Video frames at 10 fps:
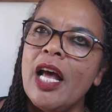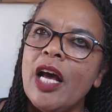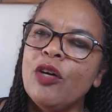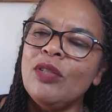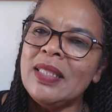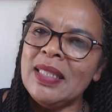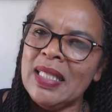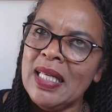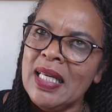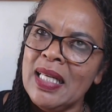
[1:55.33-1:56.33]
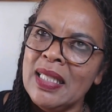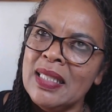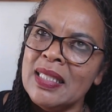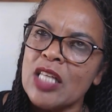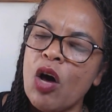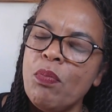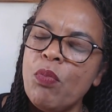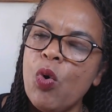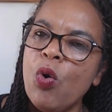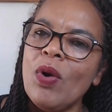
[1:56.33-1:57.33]
Routines are
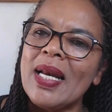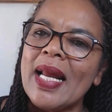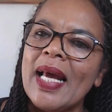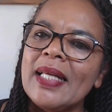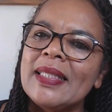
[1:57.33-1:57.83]
more like